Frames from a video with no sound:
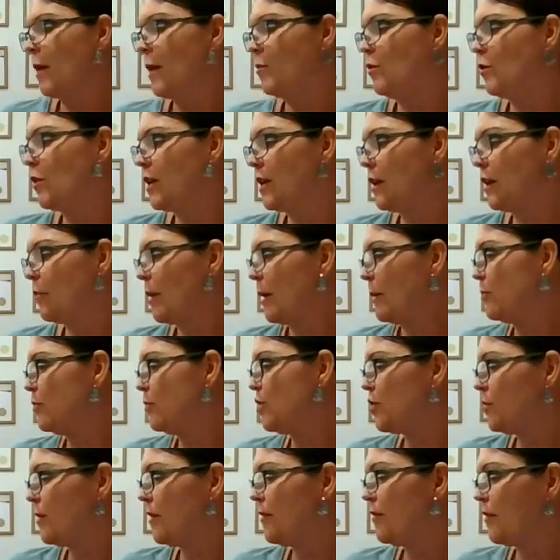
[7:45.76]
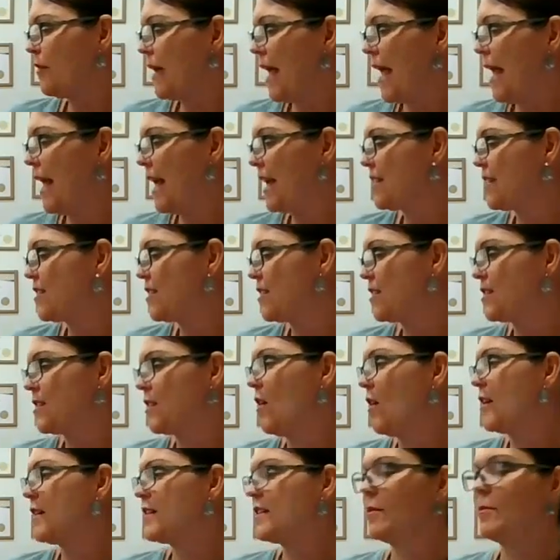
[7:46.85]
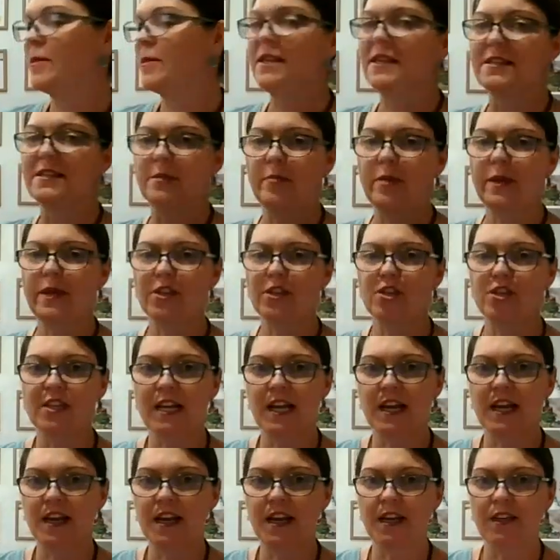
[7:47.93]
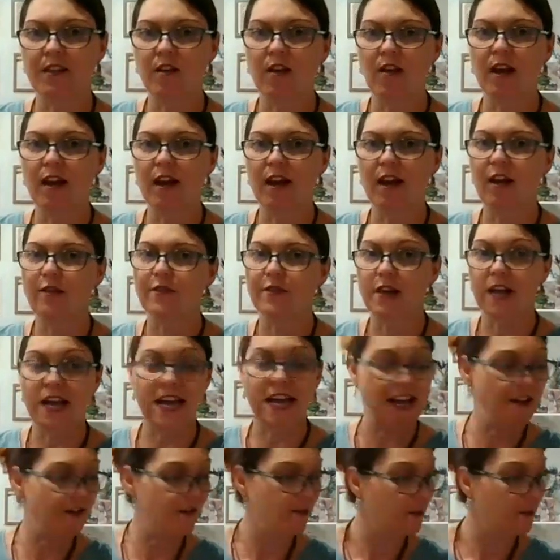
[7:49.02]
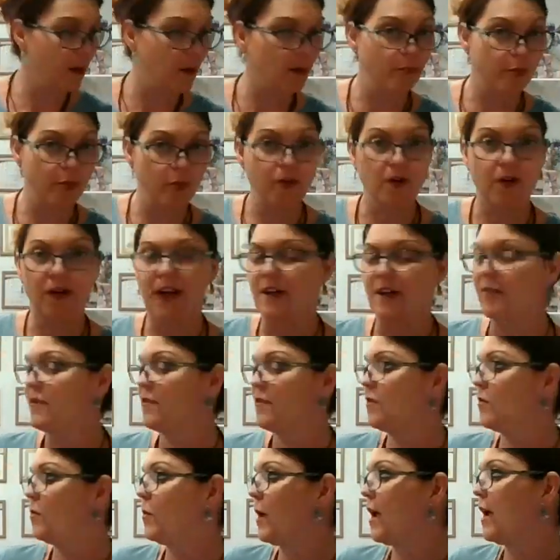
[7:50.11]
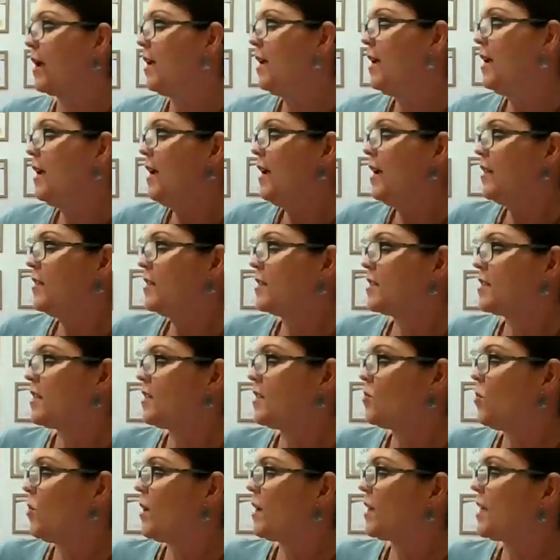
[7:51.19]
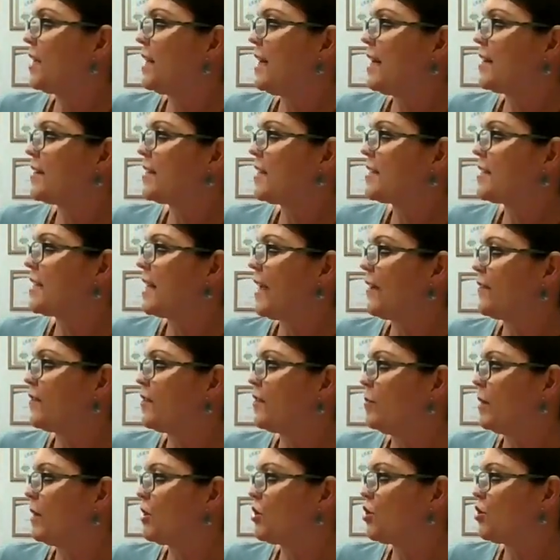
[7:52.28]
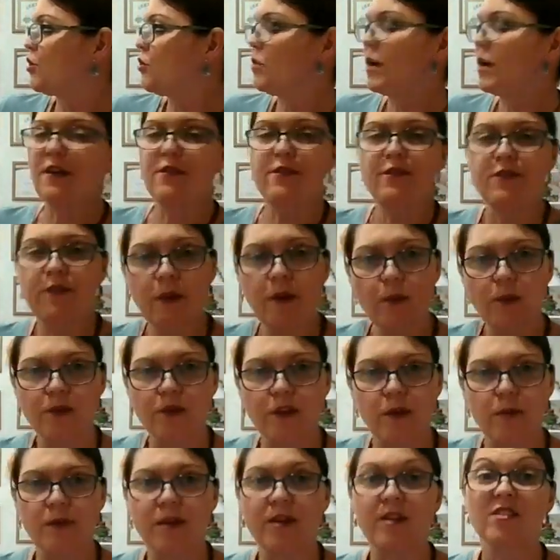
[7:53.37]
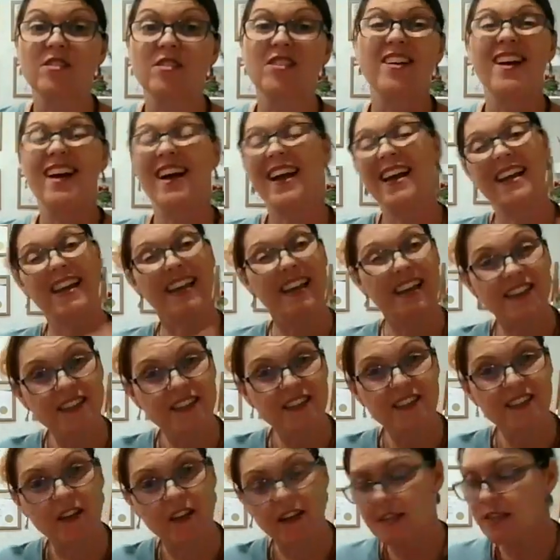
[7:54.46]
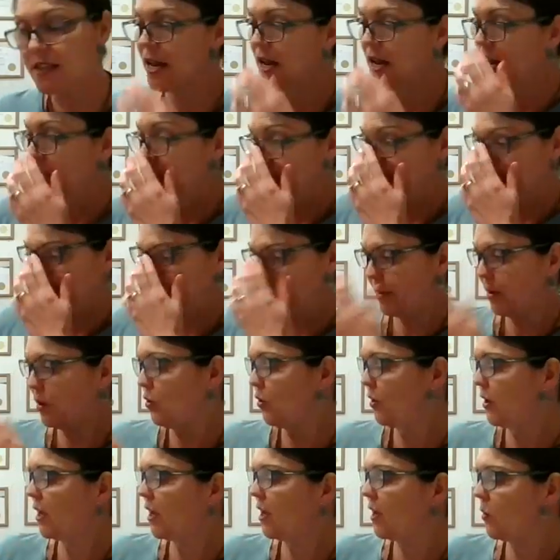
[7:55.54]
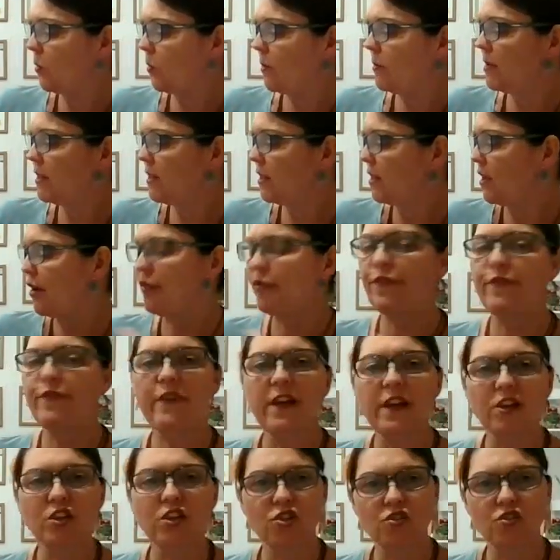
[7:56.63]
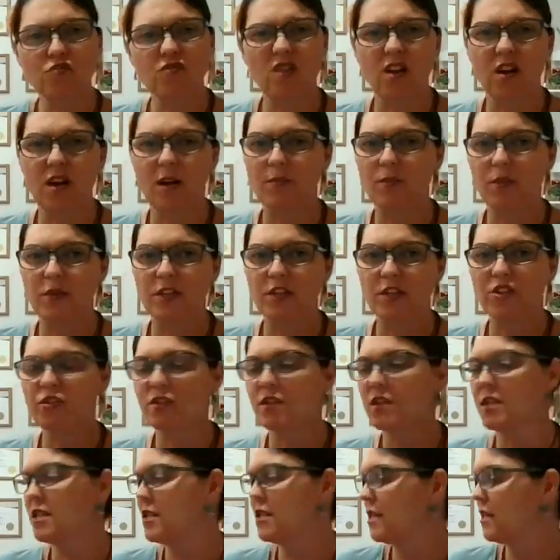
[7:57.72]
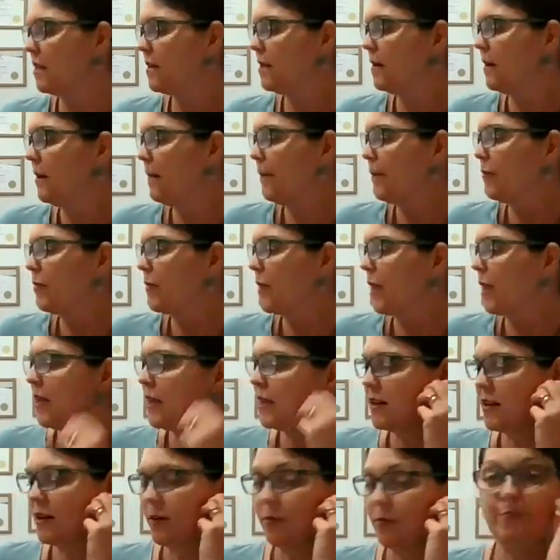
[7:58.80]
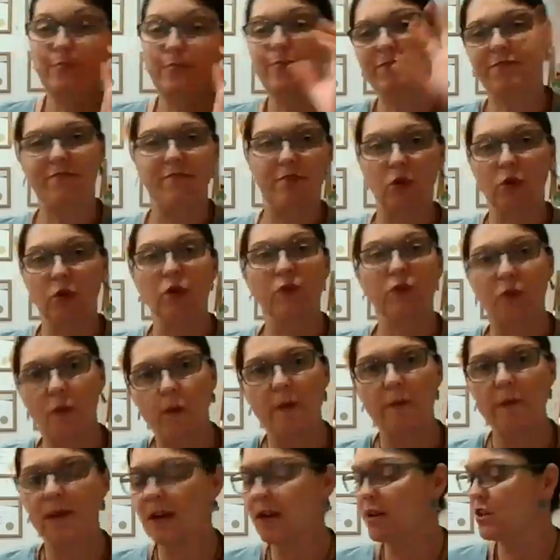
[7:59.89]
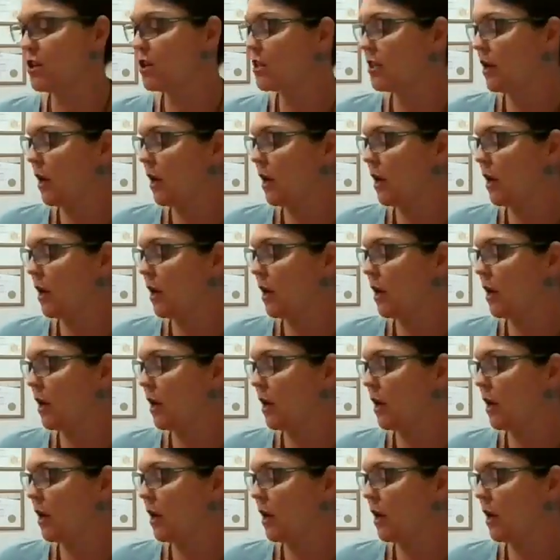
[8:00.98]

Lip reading: I'm looking at people doing exercise. I mean, there's a picture down here that I love, and I have in my book, I have everywhere, that says working out doesn't have to be a chore, have fun with it, because I hate exercise. So by looking at women that are fit and strong, I'm not interested in you know, beautiful women. I